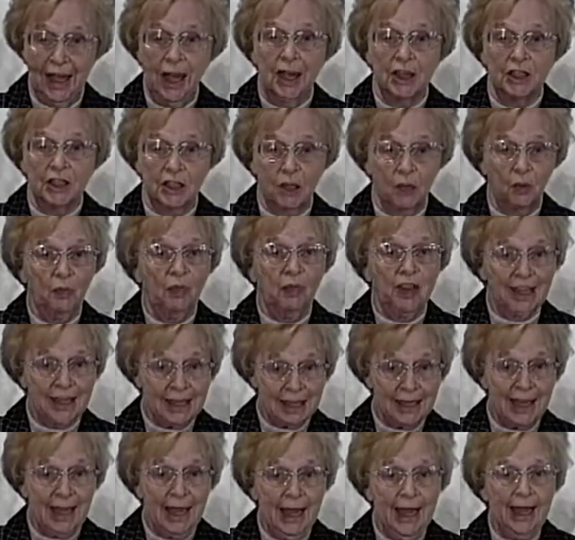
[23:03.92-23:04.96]
so
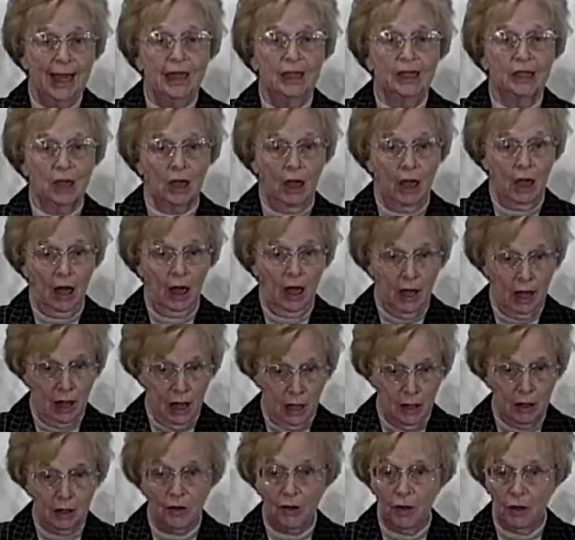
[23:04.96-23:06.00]
this is
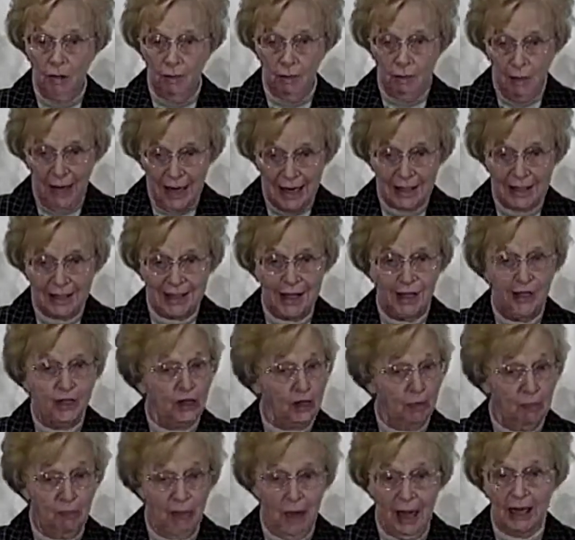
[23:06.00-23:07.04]
a message,
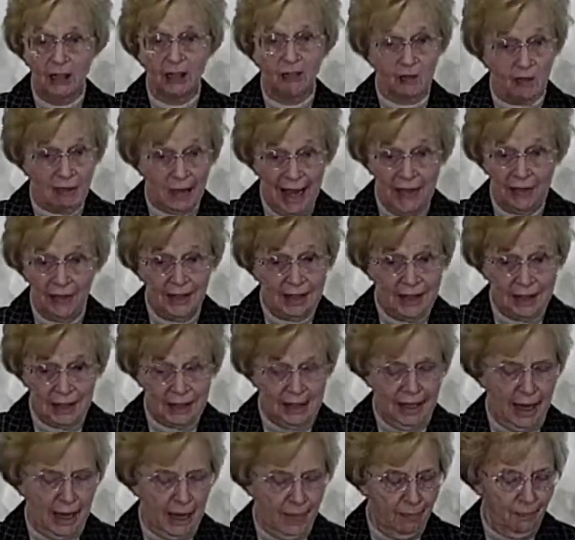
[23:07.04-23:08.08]
you must write these
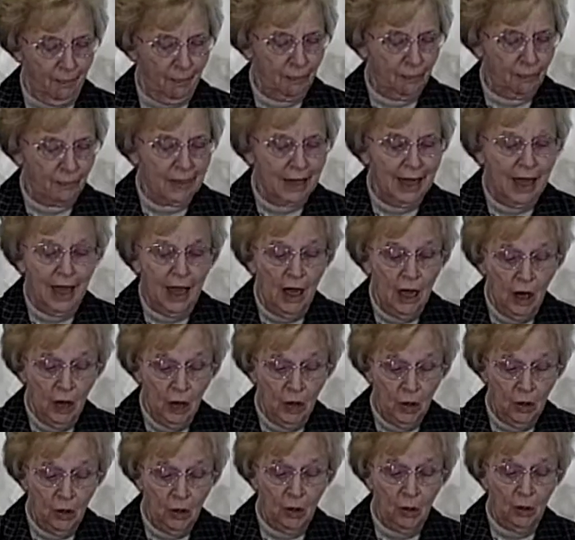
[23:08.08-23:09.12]
down.
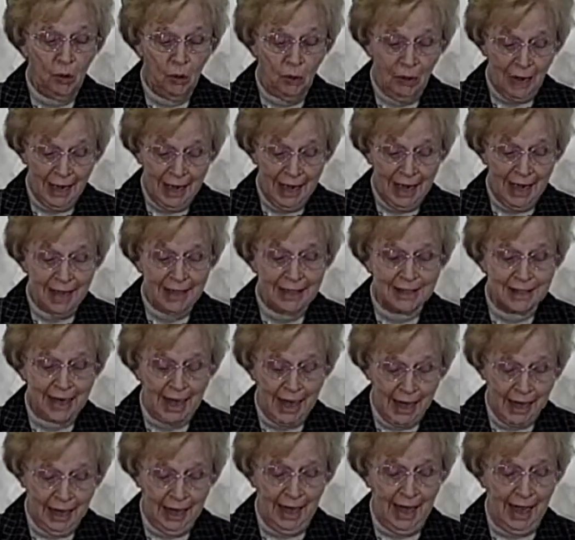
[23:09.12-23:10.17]
Who is
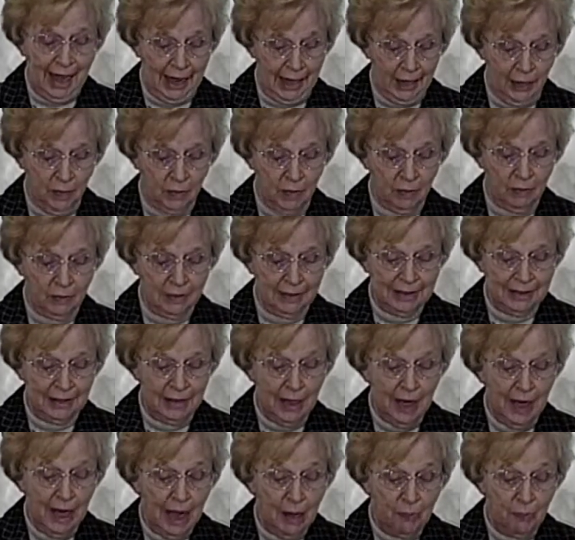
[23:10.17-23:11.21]
a liar
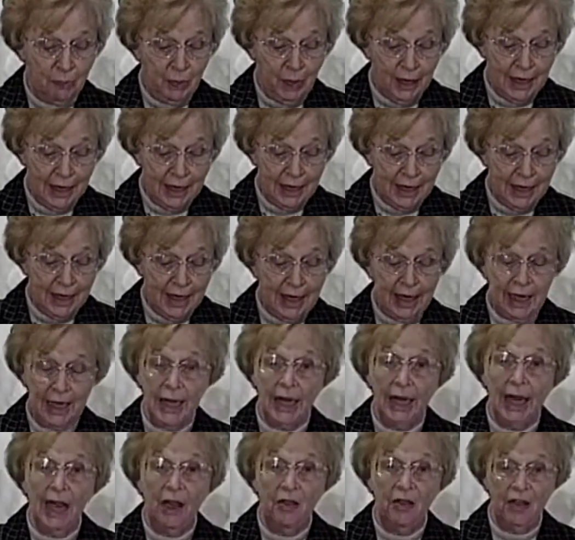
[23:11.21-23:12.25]
but
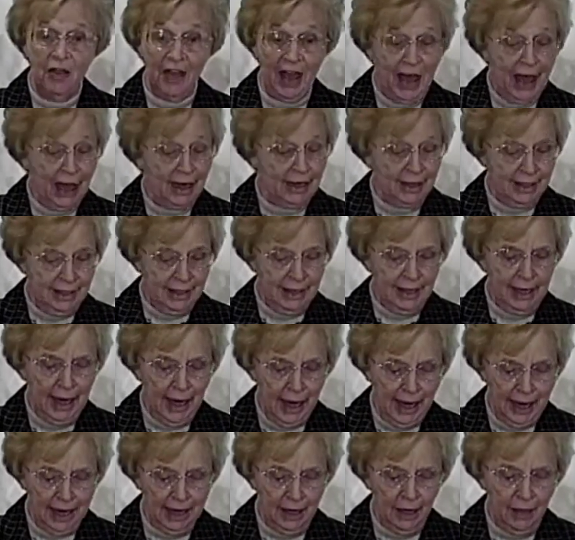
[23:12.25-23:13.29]
he that
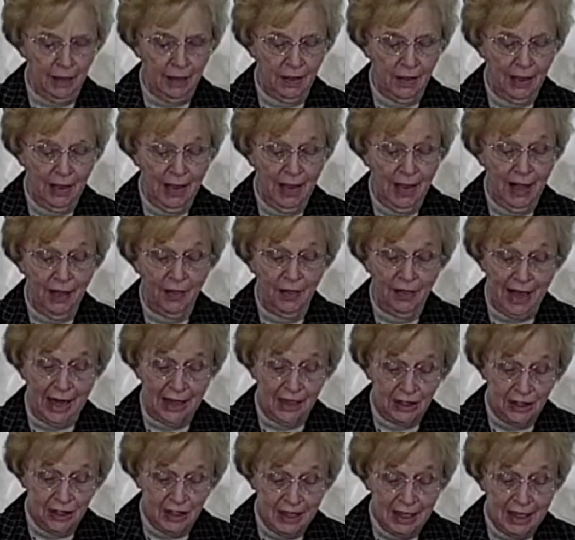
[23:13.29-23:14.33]
denieth
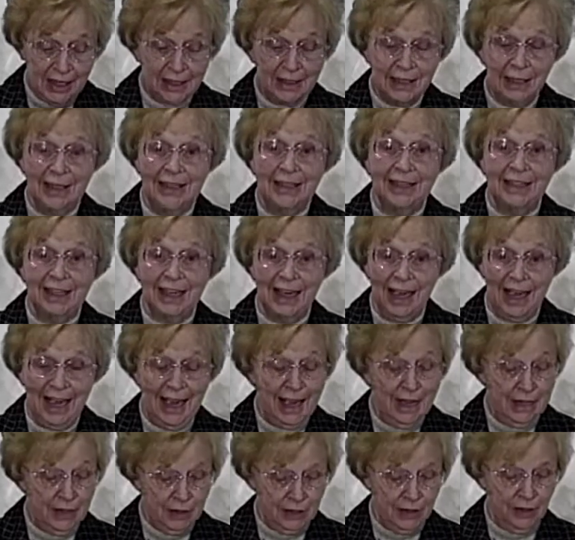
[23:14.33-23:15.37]
that Jesus
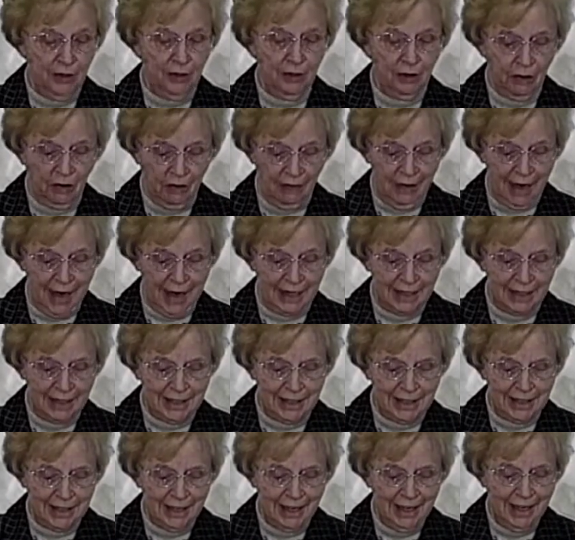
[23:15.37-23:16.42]
is the
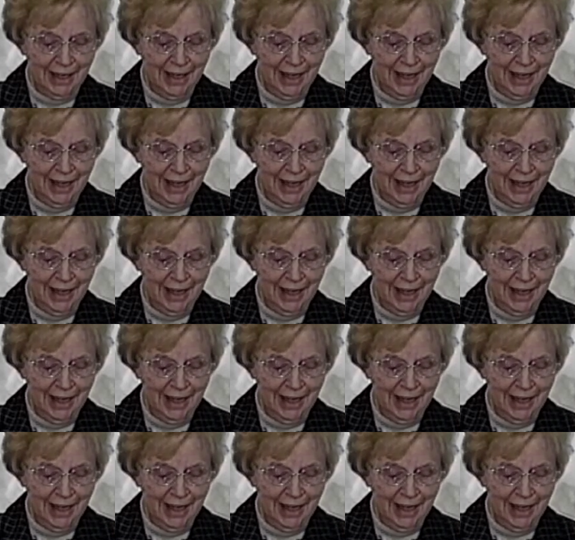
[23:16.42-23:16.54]
Christ?